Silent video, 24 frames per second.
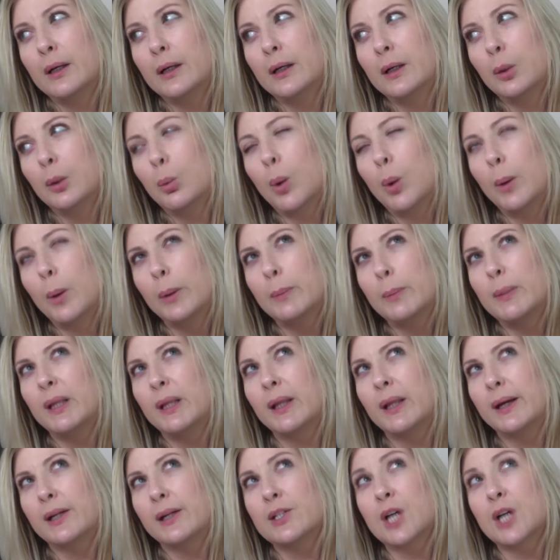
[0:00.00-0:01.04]
what would be
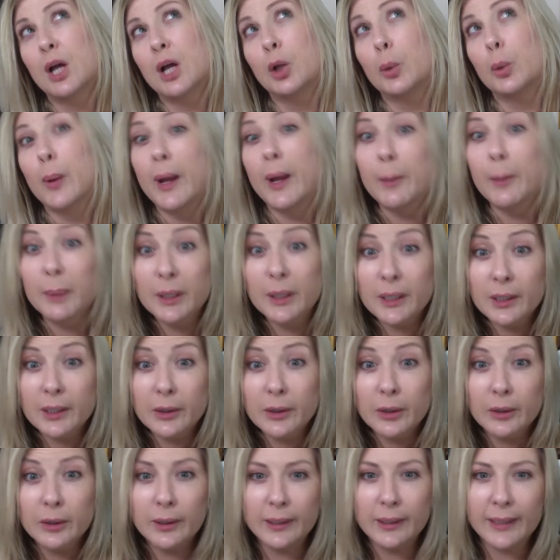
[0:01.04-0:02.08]
like a Dollarama
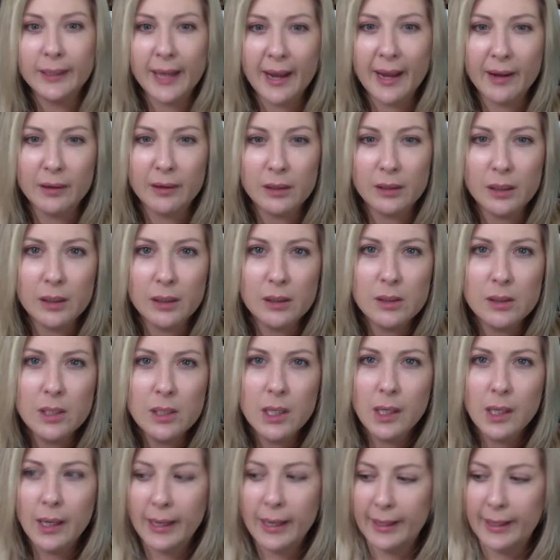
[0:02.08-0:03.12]
here in Canada,
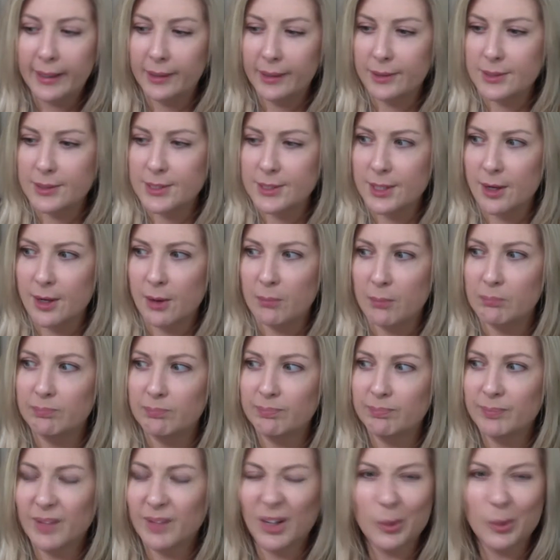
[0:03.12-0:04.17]
and
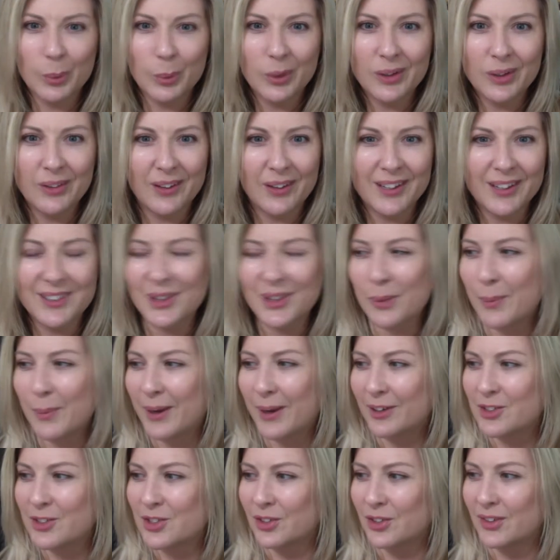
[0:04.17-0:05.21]
I really like them
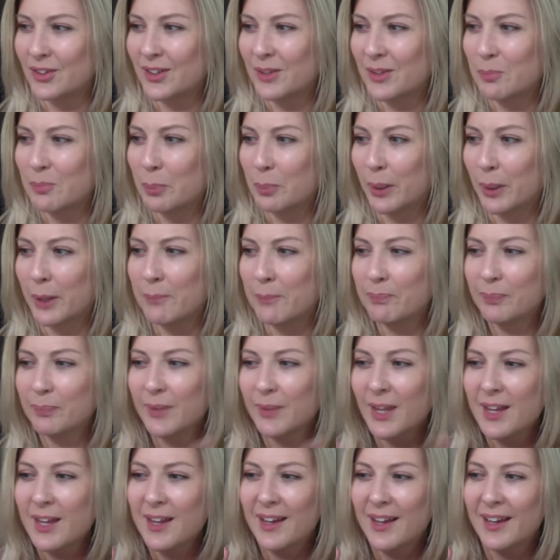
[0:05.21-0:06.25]
actually.
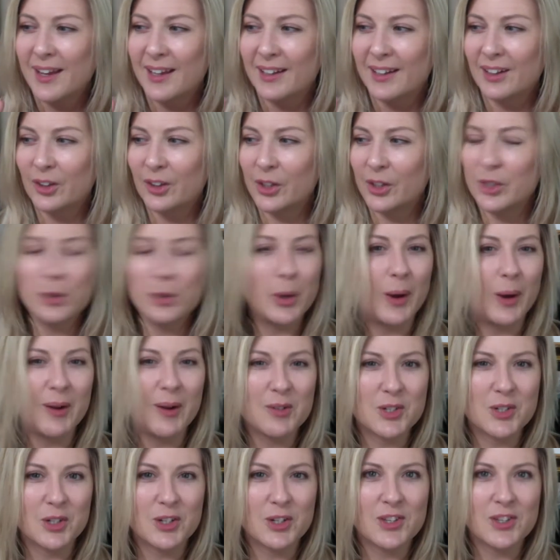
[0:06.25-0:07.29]
And I'll let you know how
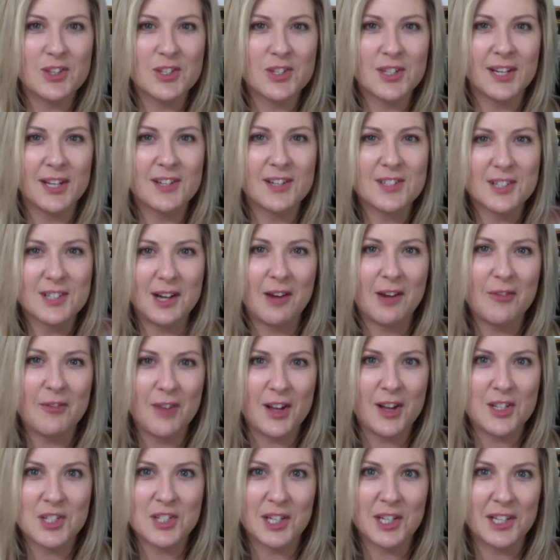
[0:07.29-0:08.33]
dirty this gets and how
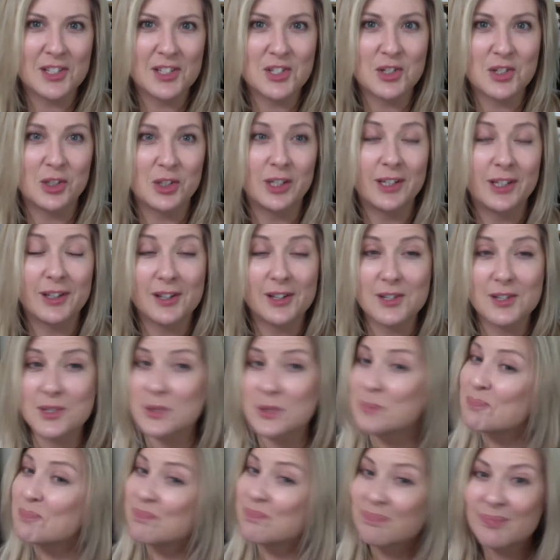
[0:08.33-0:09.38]
fast it gets dirty,
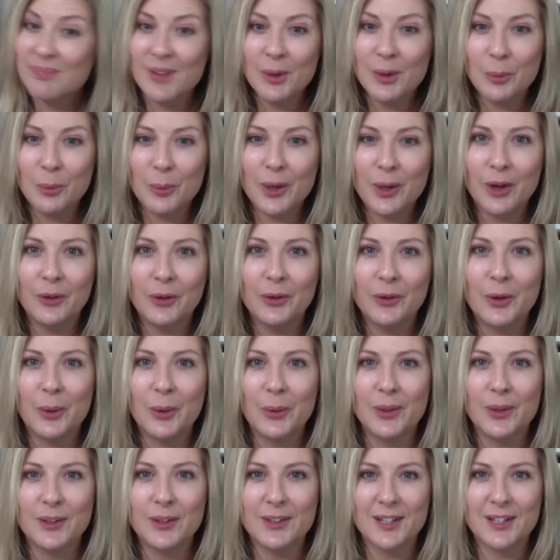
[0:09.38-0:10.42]
because we all know
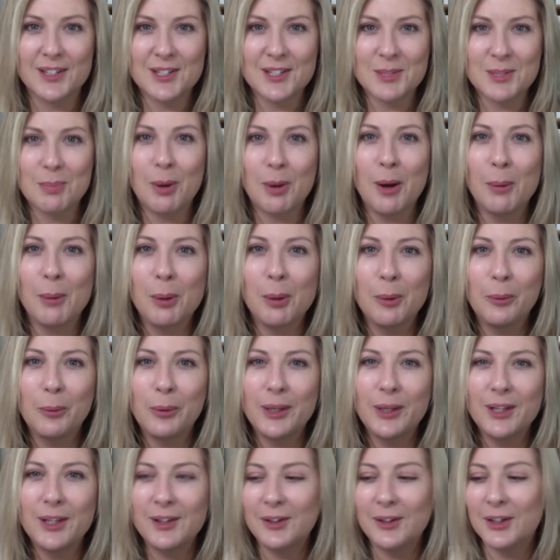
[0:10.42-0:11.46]
that that's
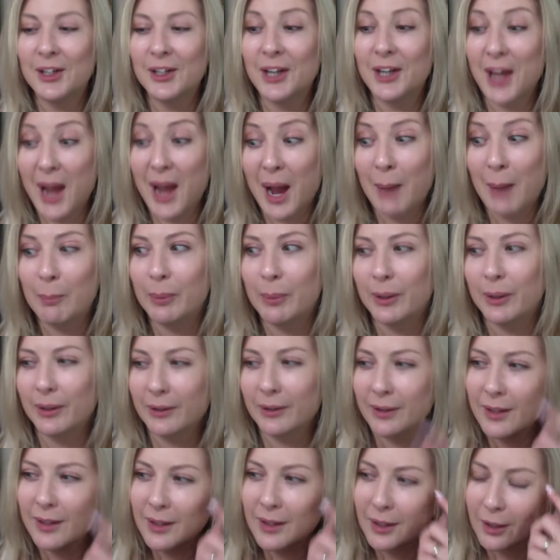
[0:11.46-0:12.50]
probably going to
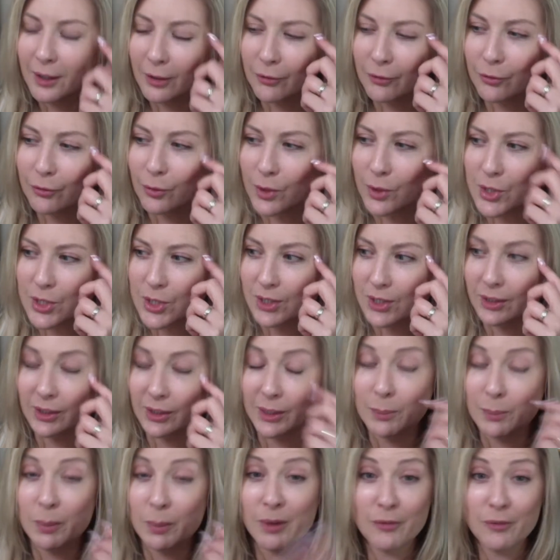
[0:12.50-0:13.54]
happen,
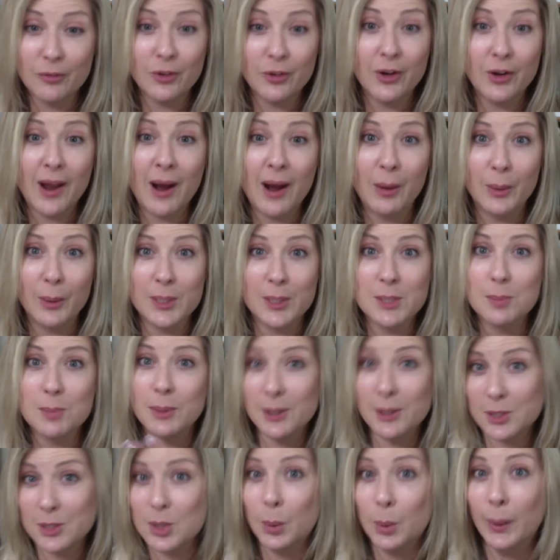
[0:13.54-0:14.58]
unfortunately, but for now
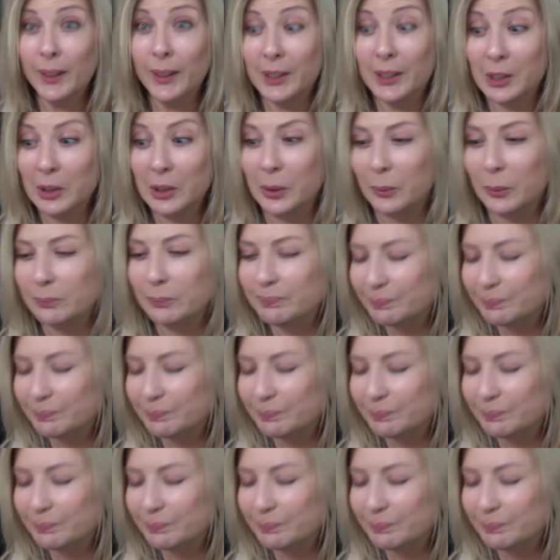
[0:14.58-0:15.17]
it's quite cute.